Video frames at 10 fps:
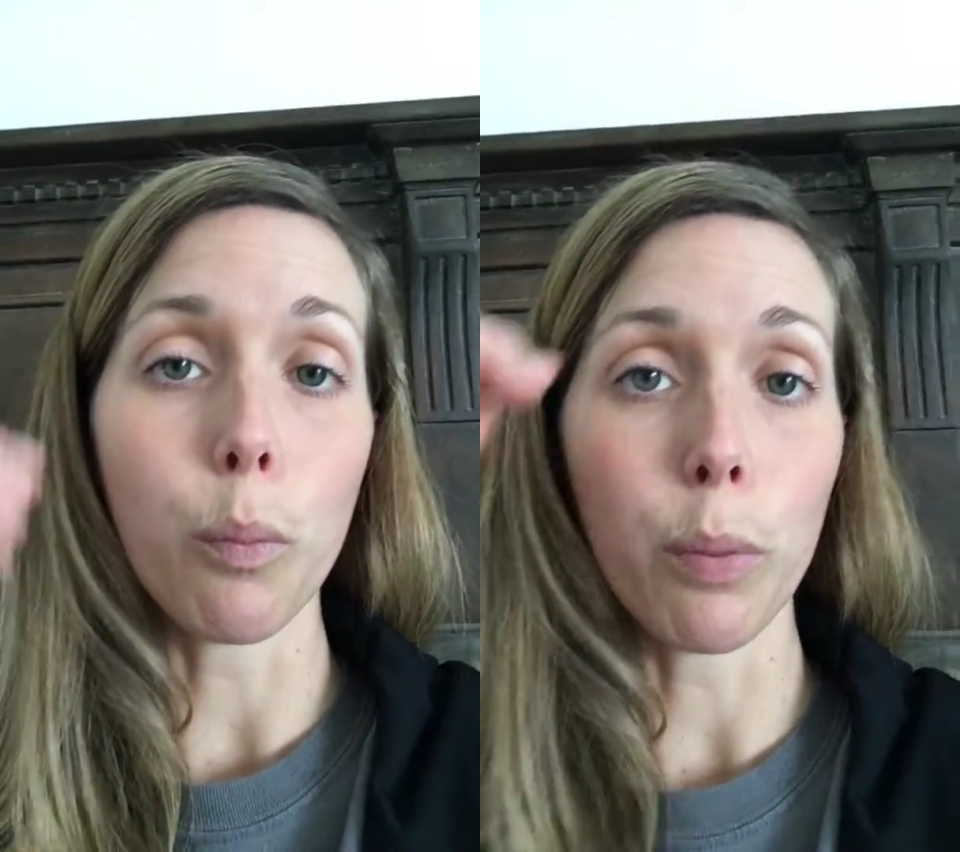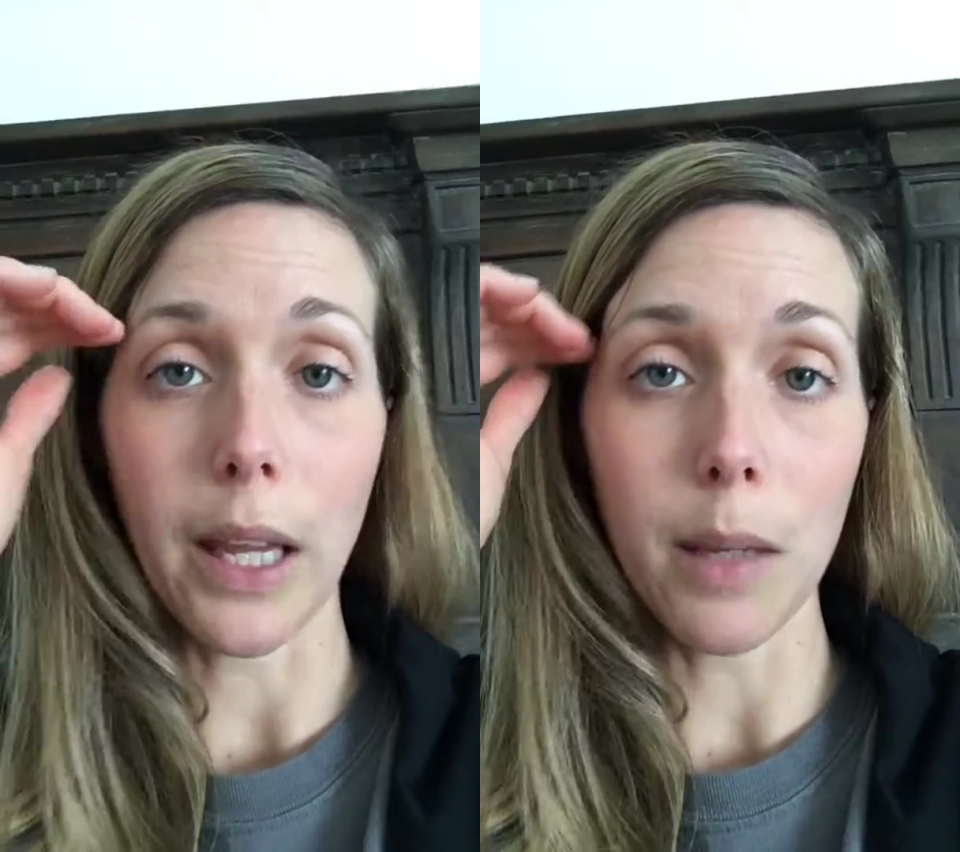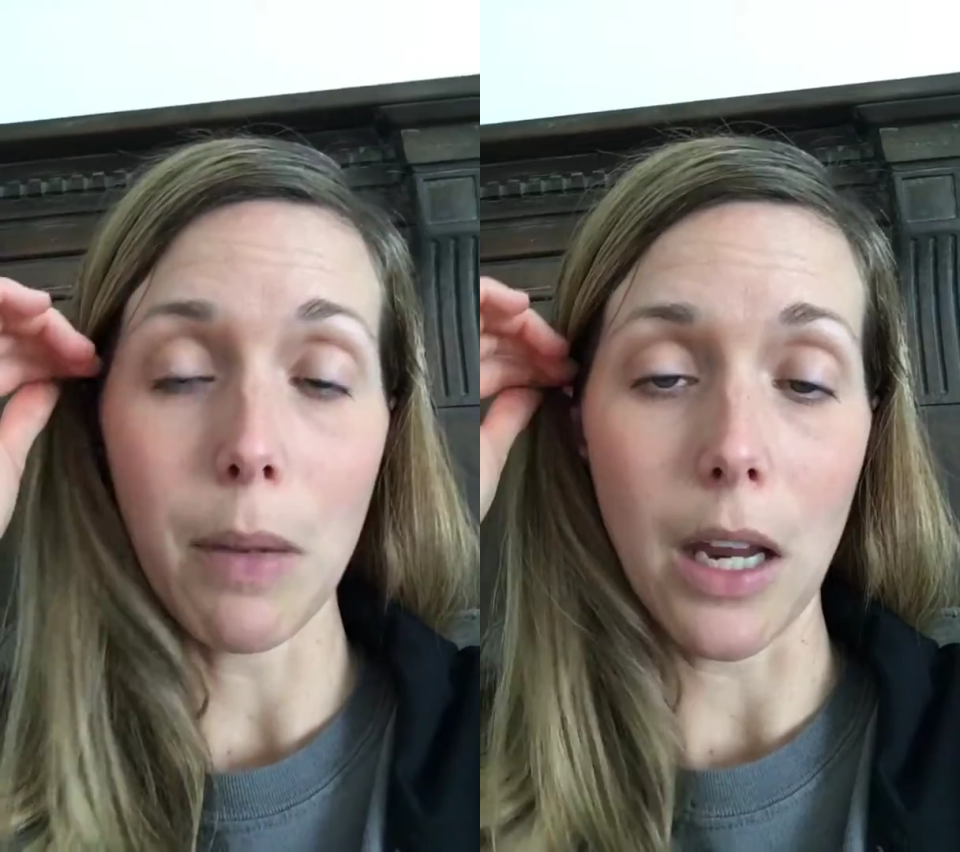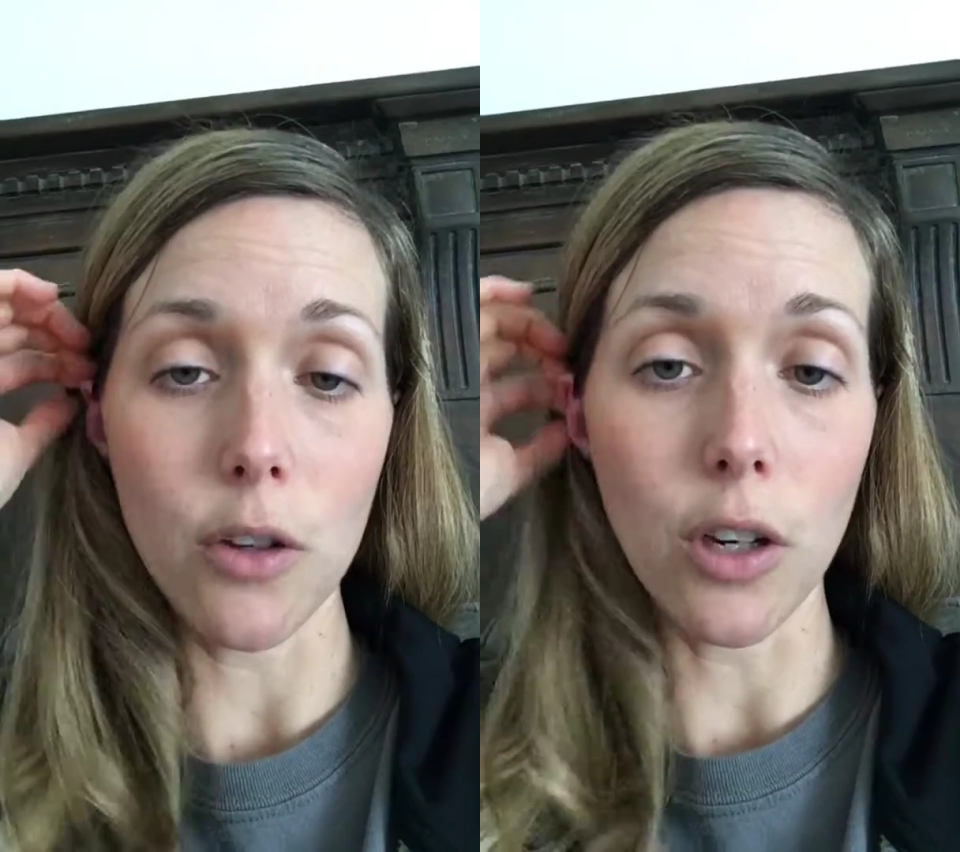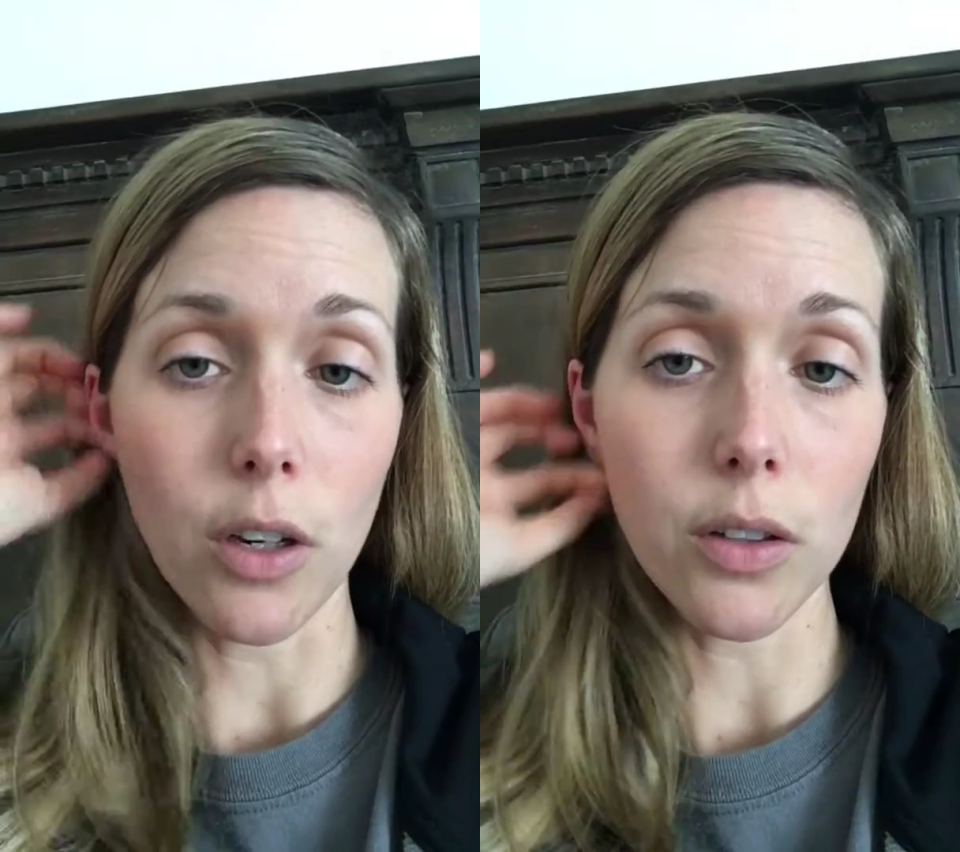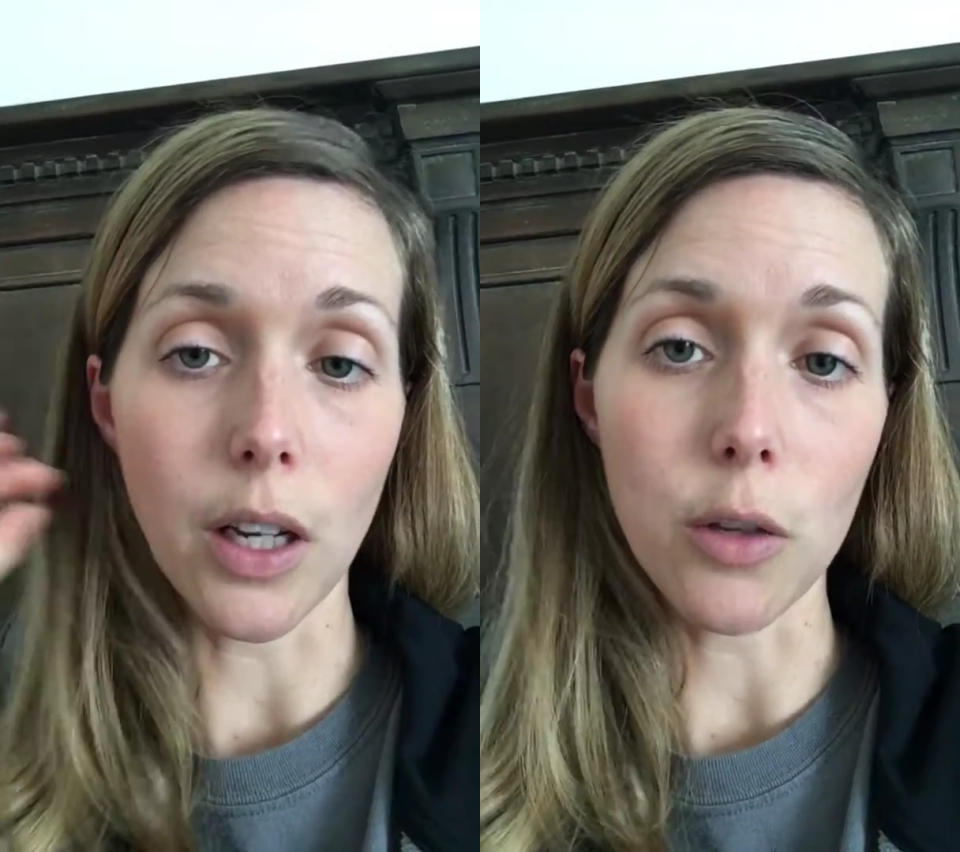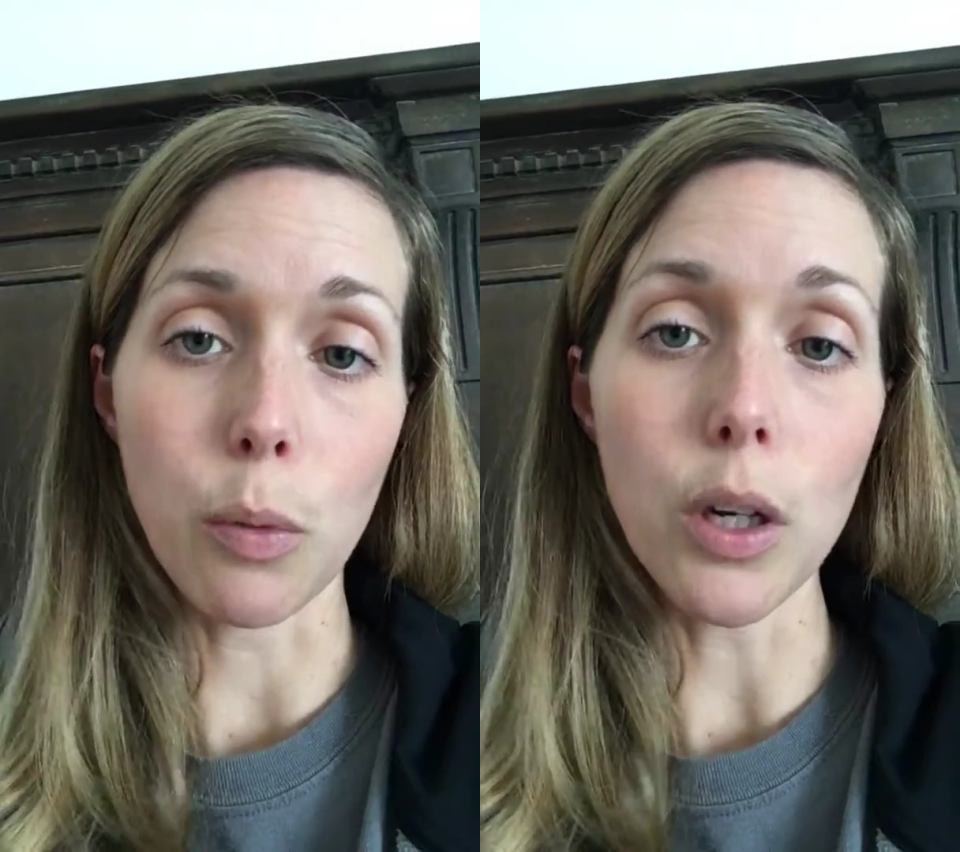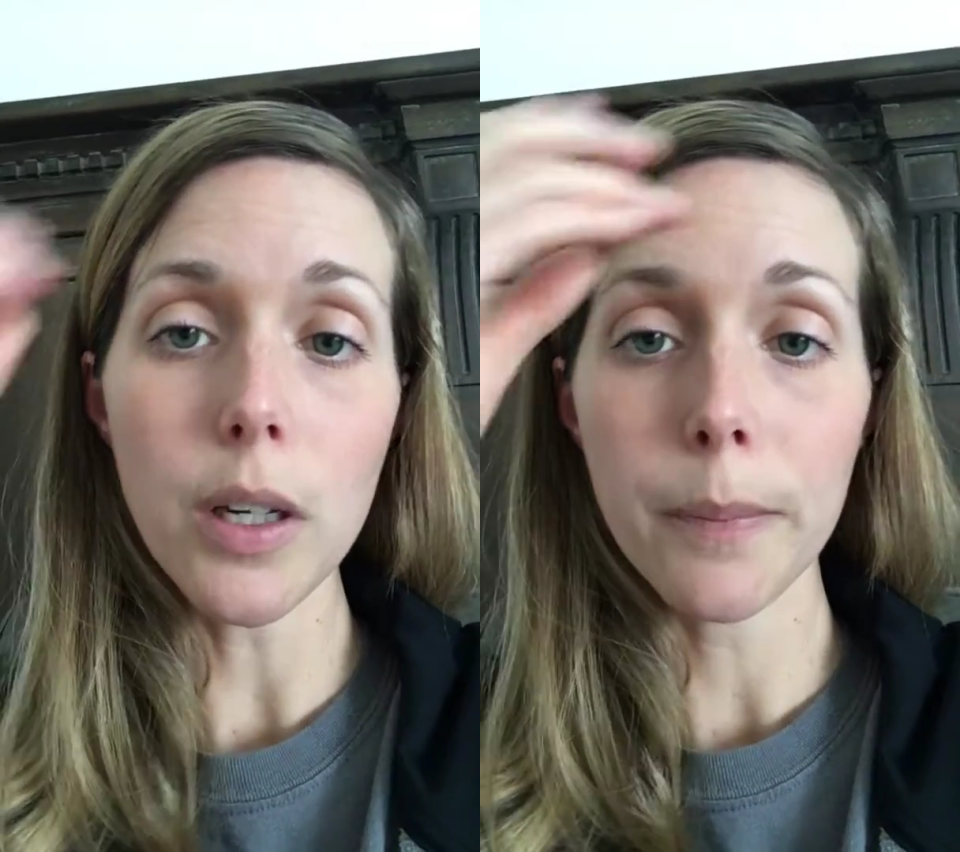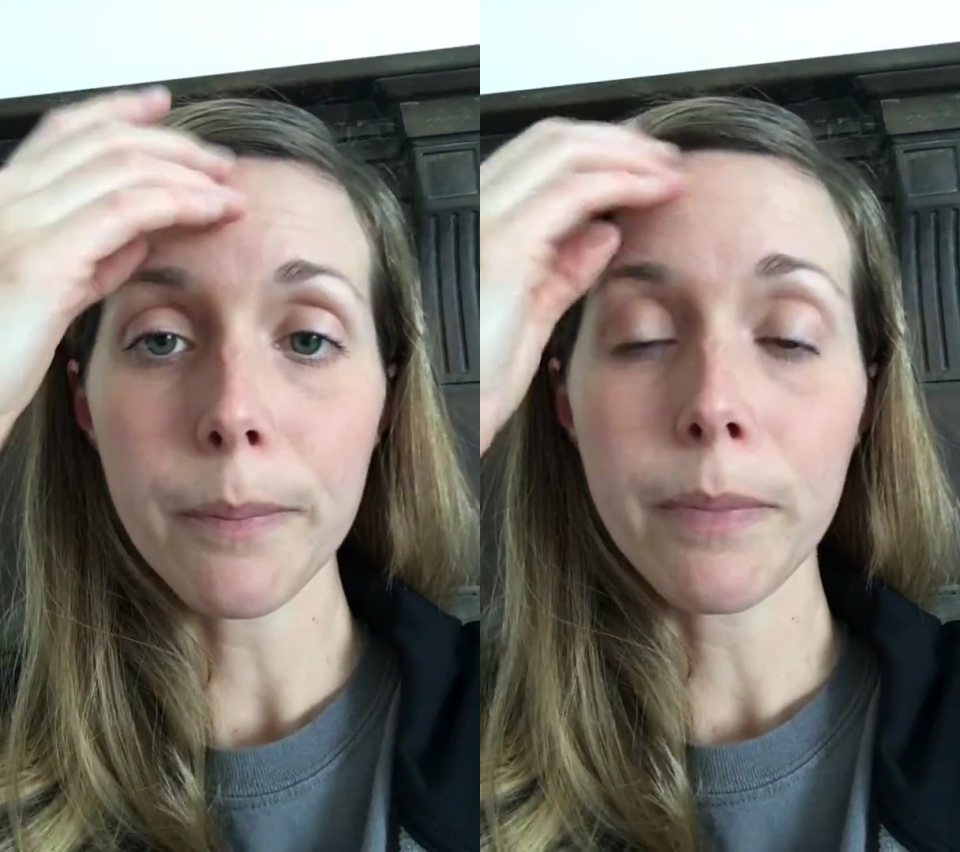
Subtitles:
blank page in your sketchbook.